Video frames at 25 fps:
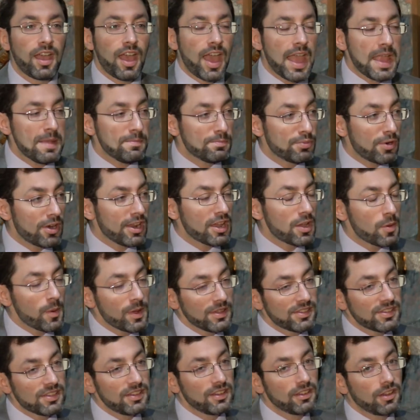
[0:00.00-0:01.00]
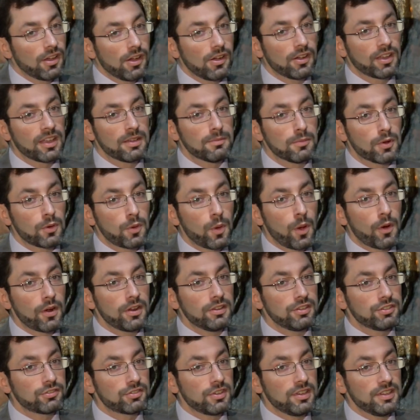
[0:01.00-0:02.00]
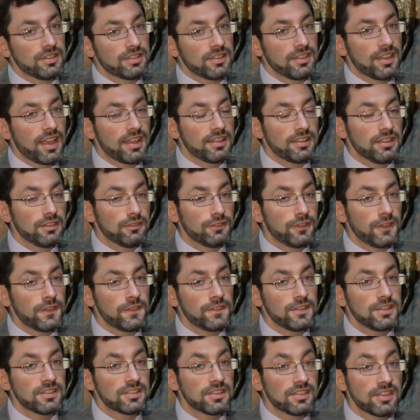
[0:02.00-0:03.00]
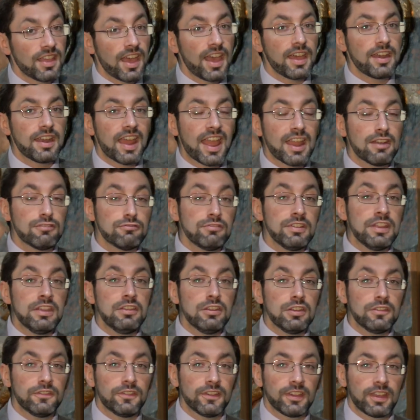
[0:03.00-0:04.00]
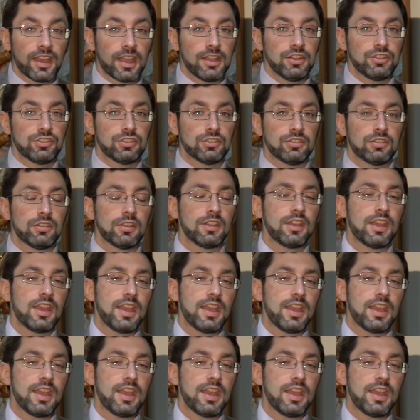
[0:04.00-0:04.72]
A breakaway synagogue in Macquarie Street in the 1850s, and then a reunification